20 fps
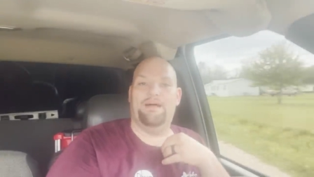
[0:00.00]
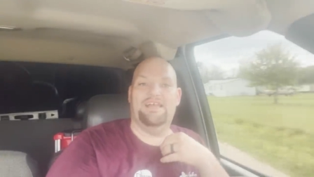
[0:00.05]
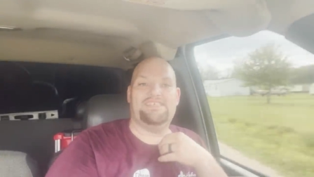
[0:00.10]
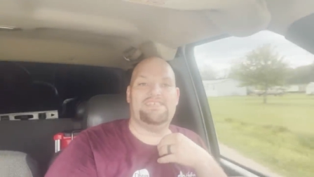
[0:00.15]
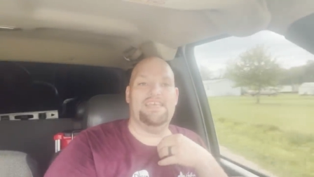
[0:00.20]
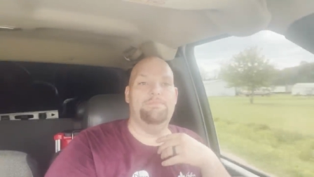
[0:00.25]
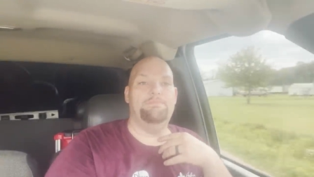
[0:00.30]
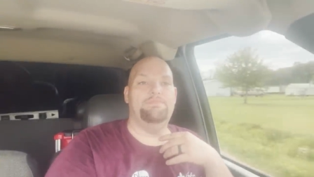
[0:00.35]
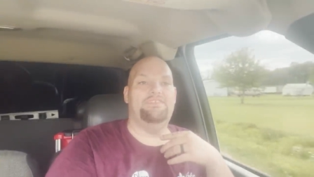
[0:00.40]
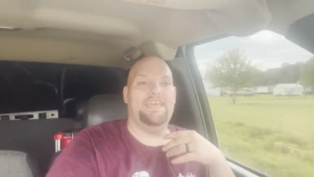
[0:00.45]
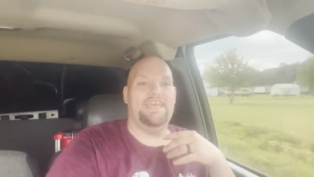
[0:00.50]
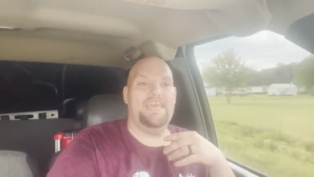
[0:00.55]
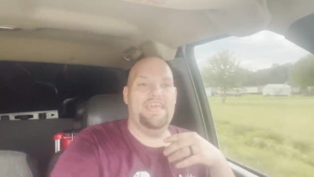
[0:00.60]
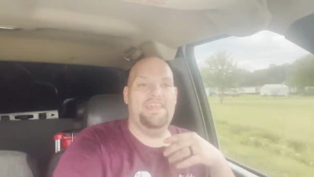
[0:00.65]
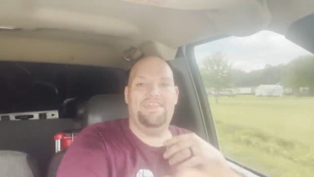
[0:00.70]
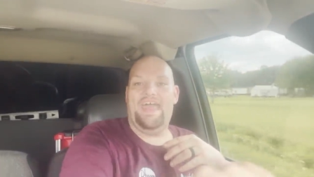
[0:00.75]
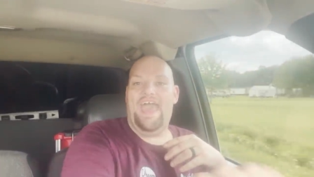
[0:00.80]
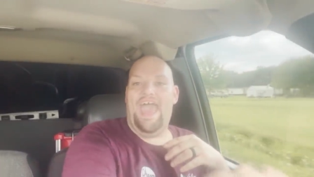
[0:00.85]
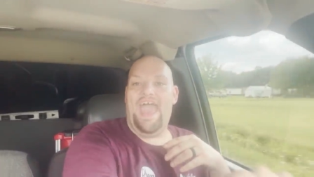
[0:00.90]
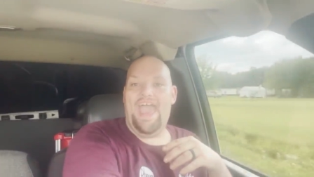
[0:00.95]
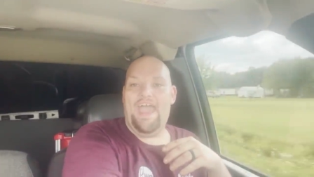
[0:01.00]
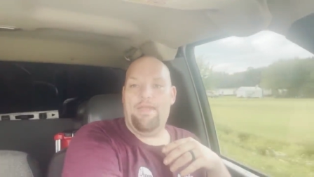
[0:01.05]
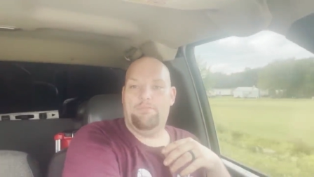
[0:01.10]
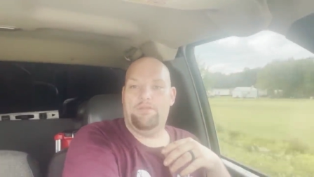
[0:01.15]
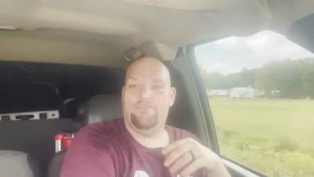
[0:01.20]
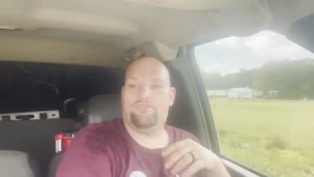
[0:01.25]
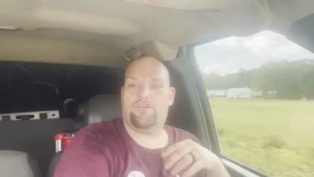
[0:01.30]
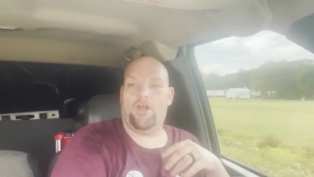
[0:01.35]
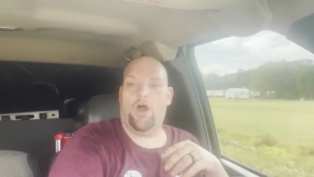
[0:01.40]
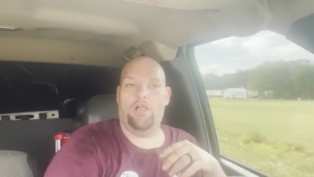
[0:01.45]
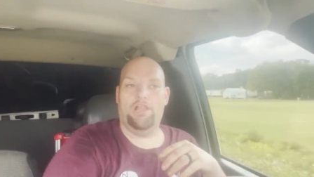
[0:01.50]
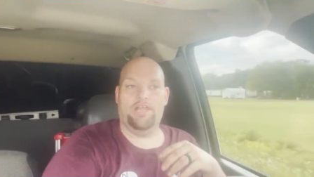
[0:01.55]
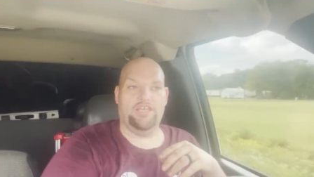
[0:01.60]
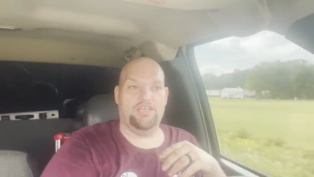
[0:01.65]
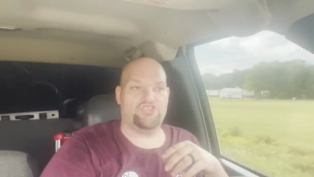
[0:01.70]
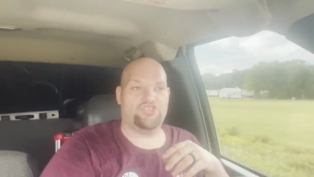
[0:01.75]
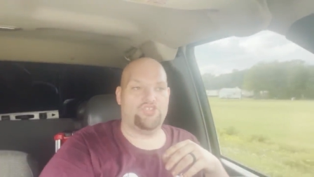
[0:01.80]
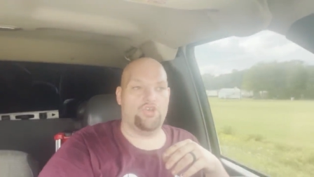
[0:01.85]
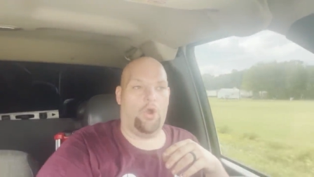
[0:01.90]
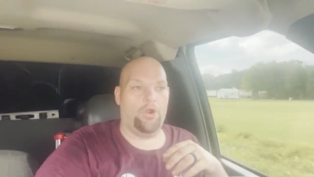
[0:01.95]
I seem to get in the habit of calling
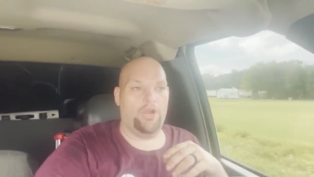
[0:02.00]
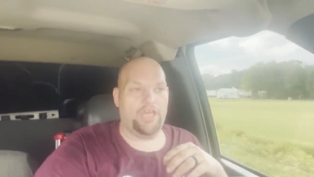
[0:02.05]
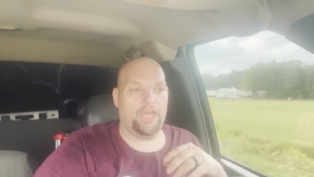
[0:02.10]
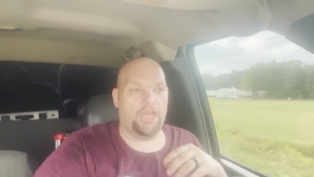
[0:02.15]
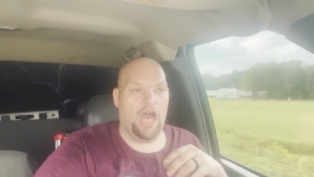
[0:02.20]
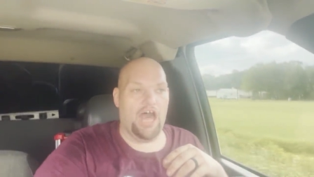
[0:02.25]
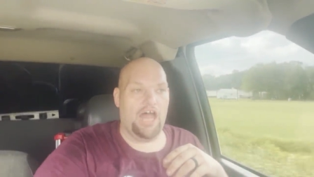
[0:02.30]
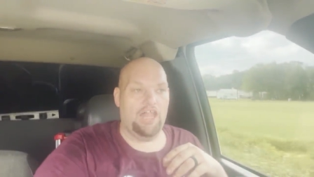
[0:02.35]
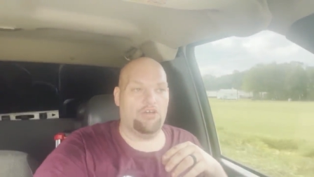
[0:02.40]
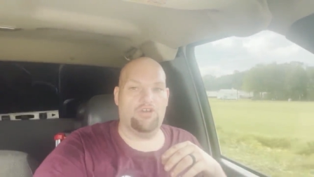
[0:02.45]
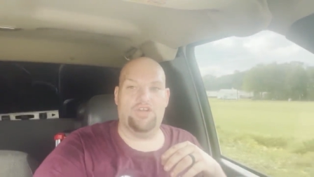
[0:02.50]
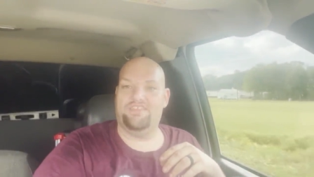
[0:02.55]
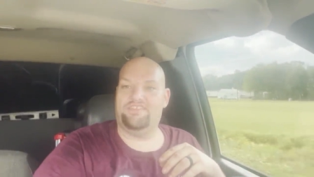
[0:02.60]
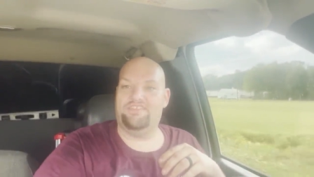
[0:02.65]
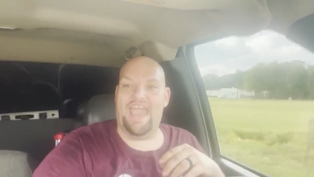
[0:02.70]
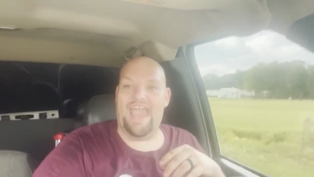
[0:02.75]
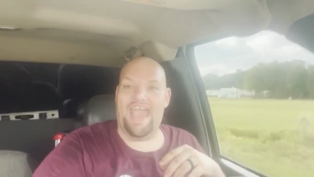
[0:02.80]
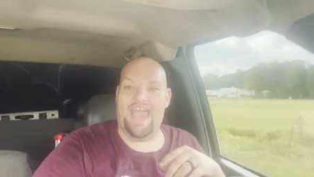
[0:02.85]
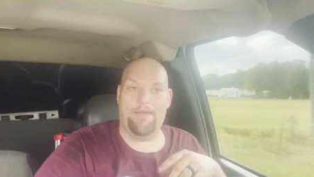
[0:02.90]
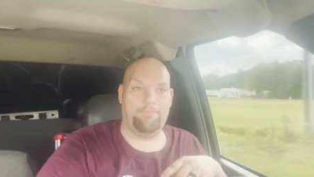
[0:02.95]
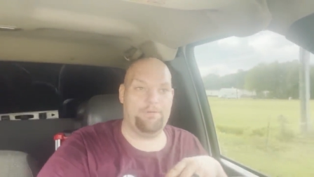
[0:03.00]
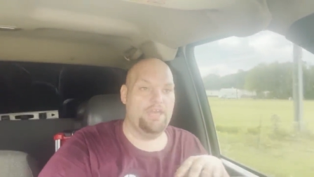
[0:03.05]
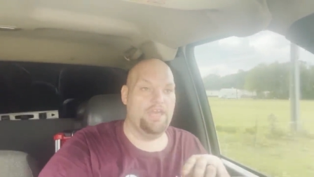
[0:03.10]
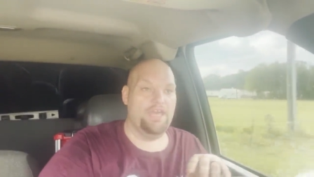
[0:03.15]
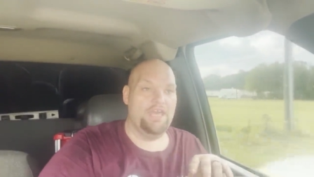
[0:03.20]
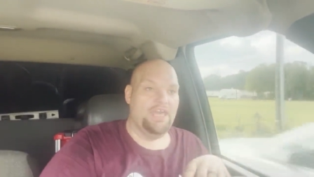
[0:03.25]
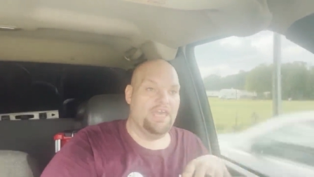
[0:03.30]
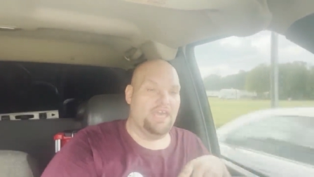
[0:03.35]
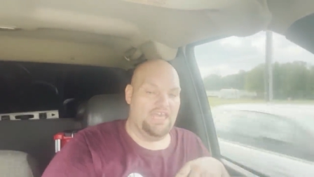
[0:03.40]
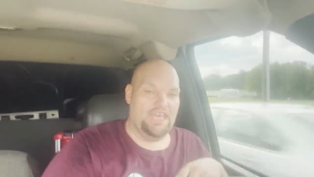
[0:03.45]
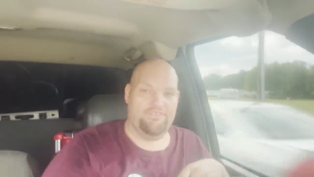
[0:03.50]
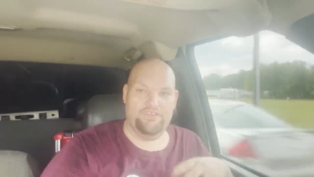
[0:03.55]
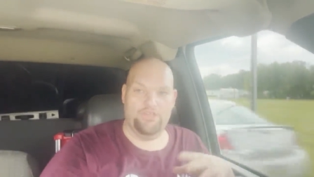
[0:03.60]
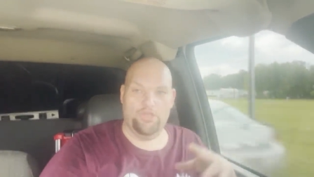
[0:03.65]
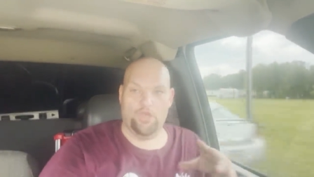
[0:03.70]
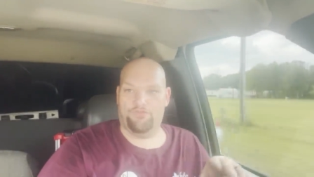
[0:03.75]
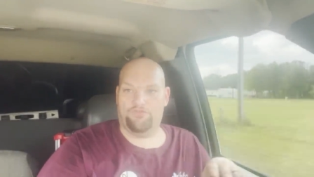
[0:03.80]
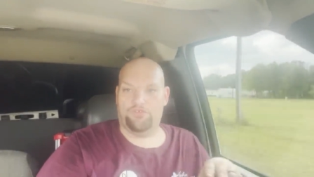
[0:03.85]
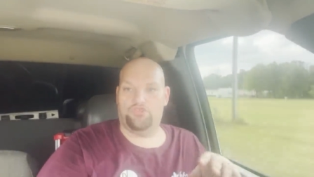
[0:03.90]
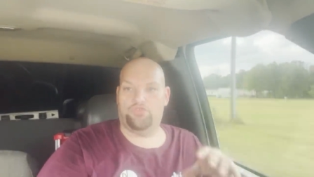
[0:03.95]
a starting collar a tap, even
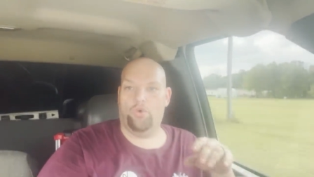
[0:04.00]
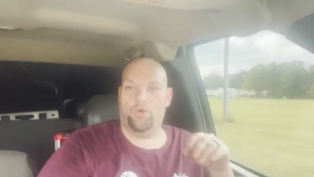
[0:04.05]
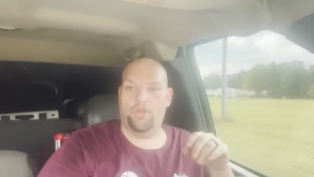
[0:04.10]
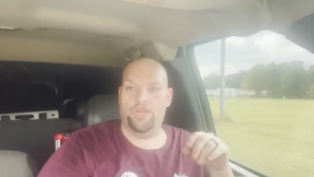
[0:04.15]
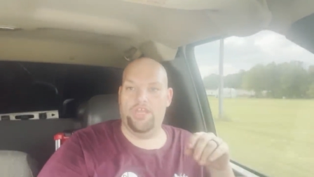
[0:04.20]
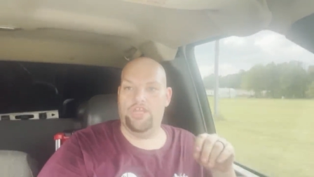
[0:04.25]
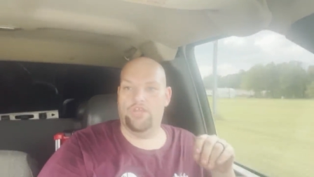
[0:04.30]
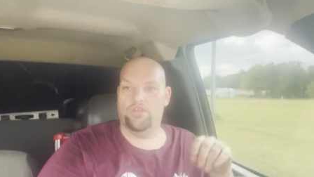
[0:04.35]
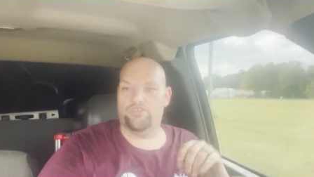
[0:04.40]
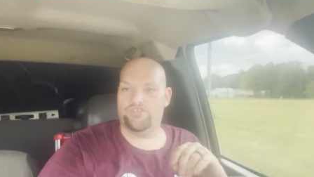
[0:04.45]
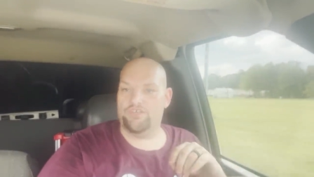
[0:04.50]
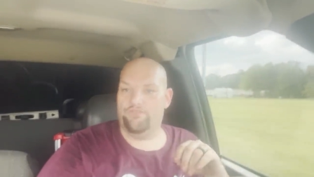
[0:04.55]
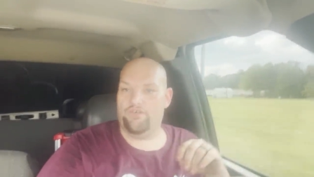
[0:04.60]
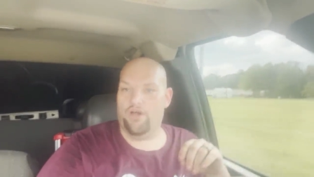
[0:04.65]
though for twenty years I've